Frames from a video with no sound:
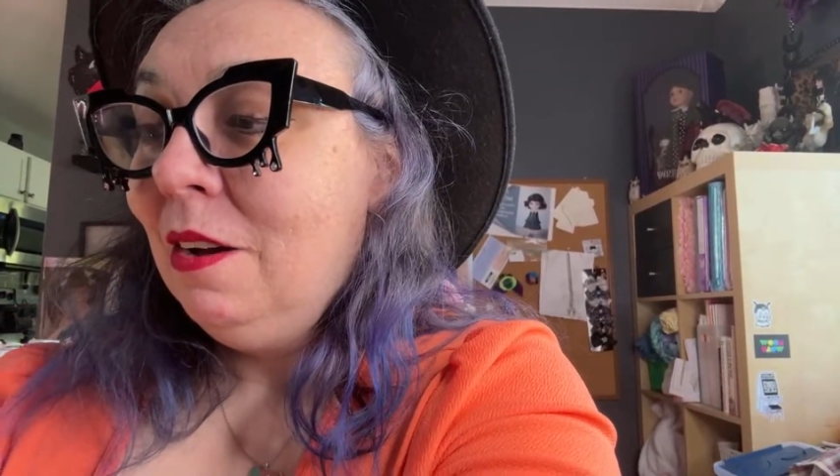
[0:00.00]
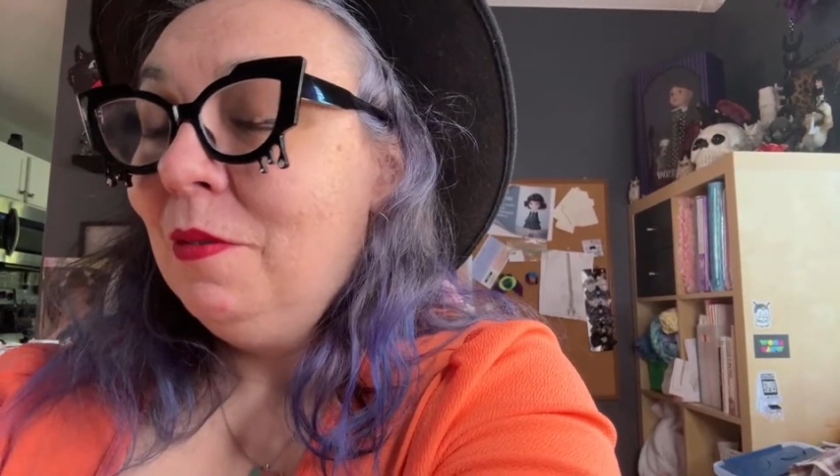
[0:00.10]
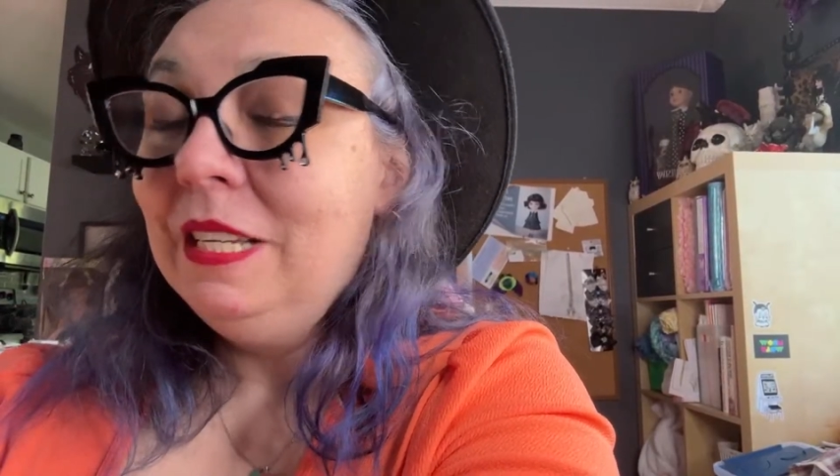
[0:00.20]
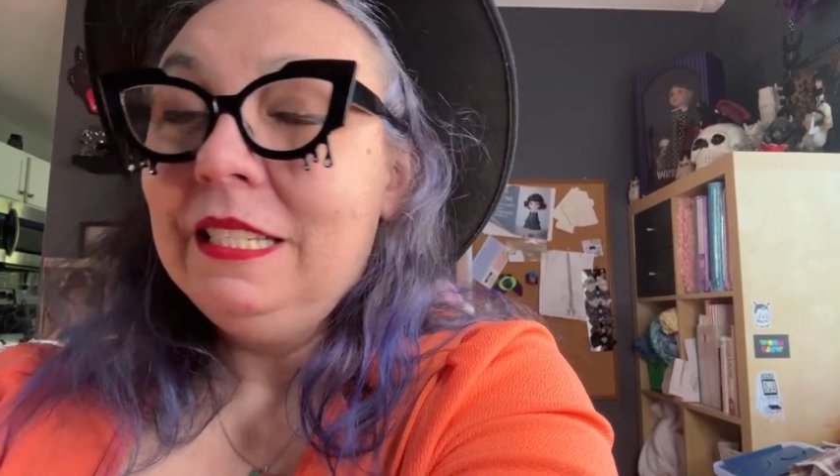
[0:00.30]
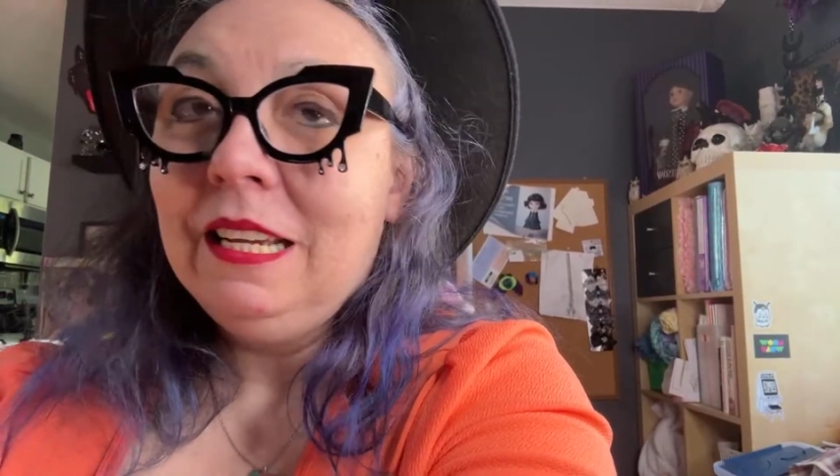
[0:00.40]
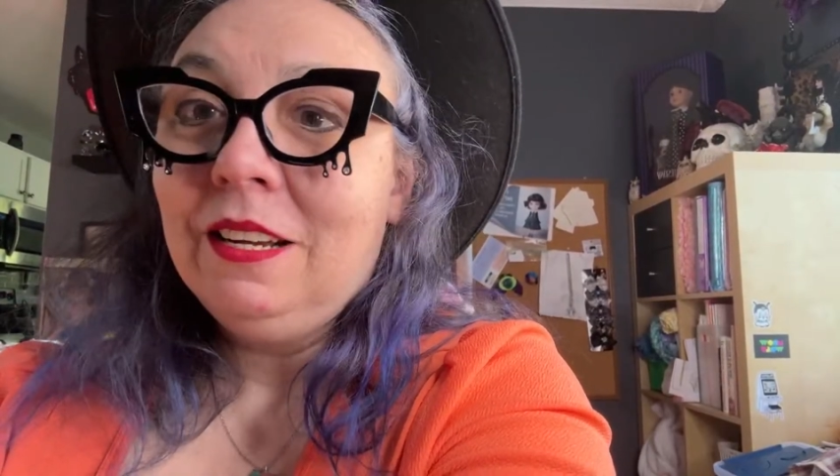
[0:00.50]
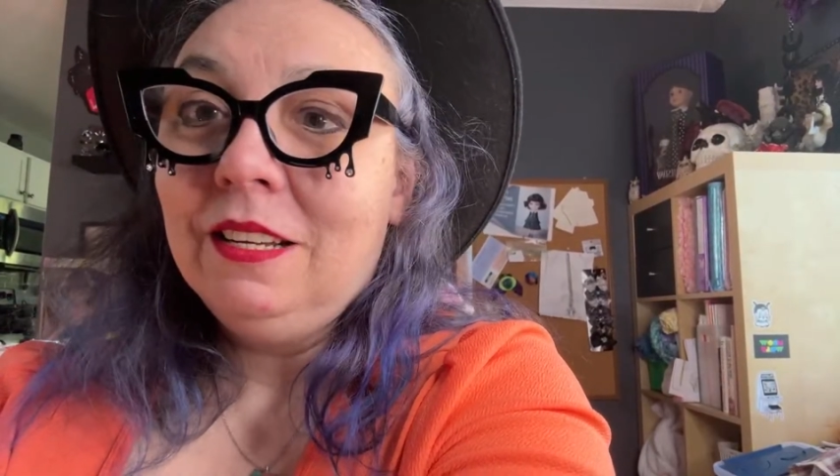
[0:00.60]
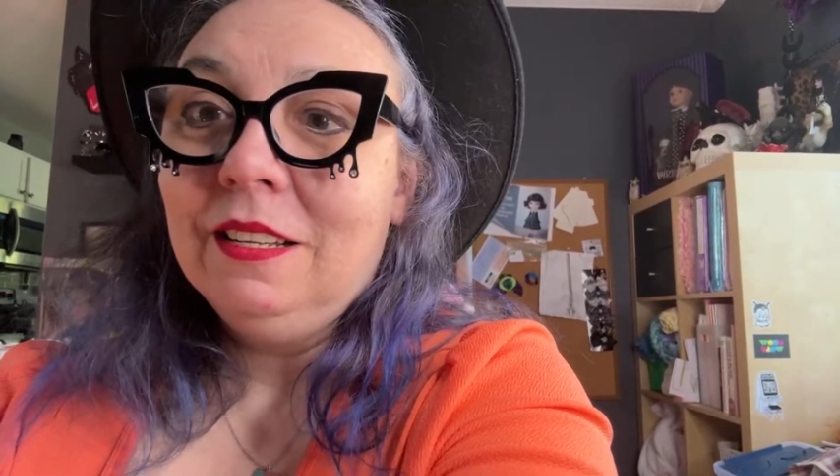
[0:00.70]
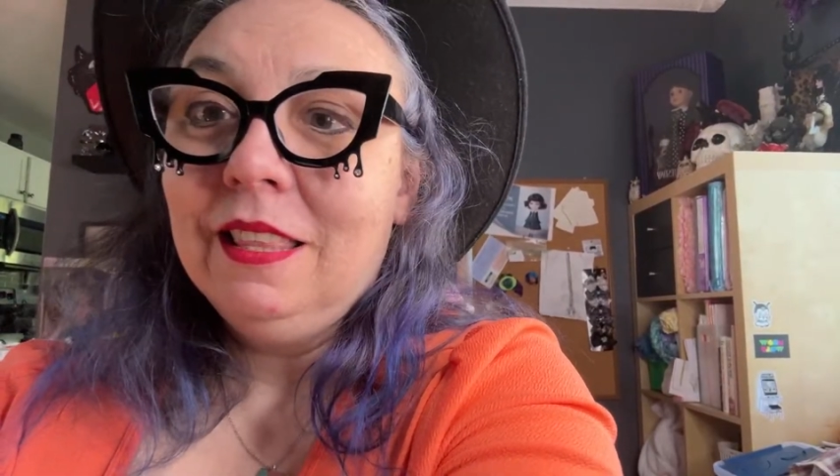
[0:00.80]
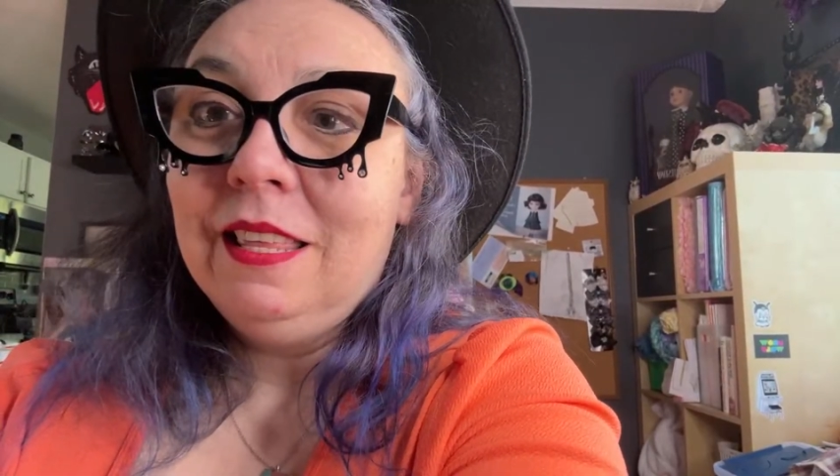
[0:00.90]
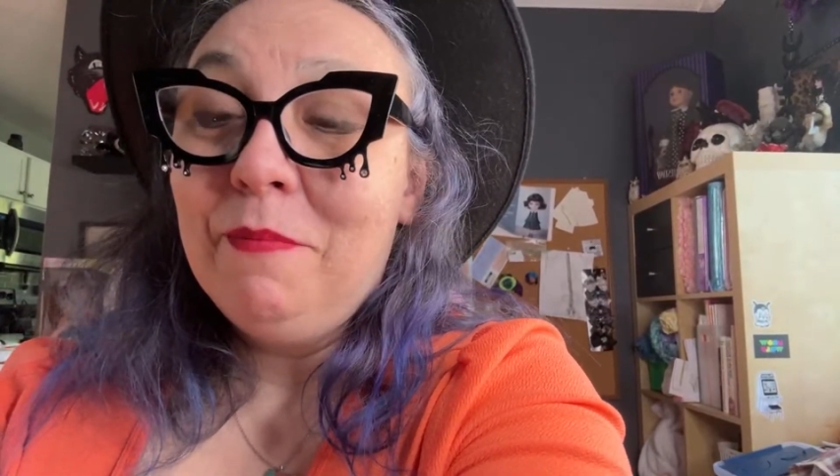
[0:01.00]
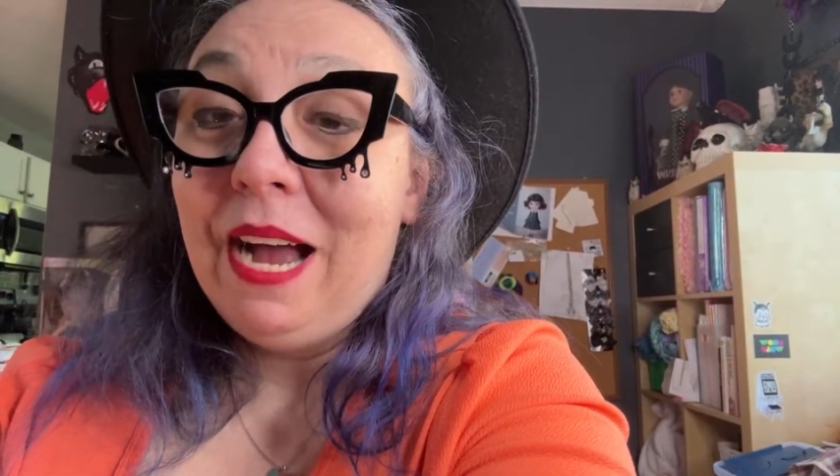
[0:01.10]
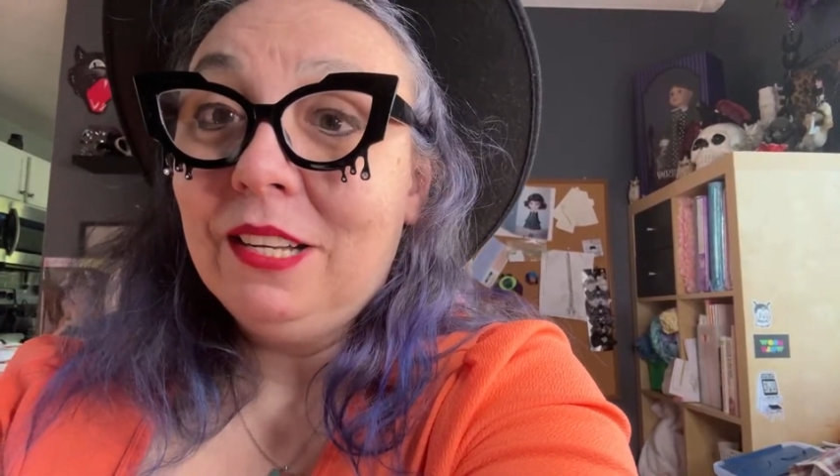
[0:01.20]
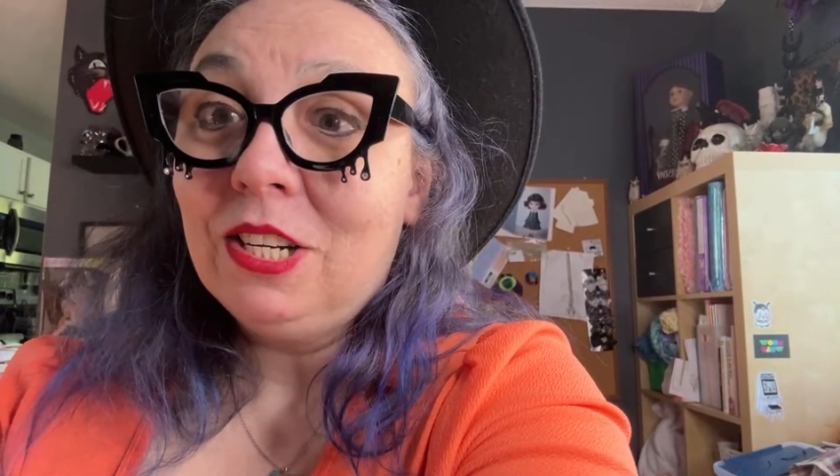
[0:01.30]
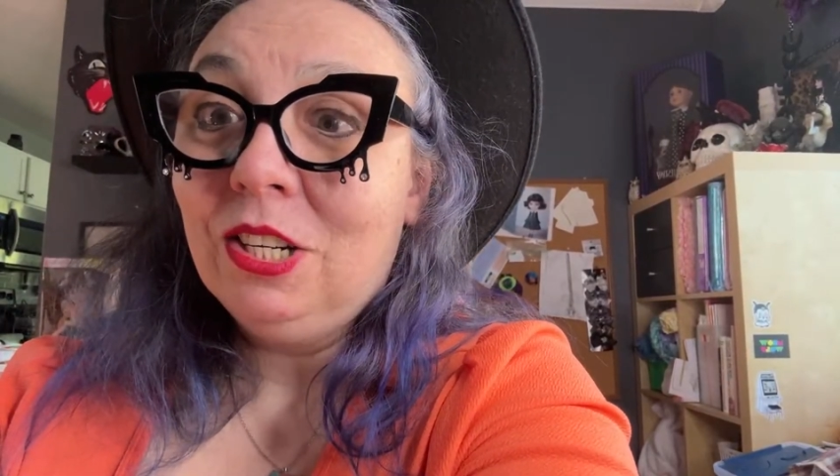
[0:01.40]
what is it called? The Match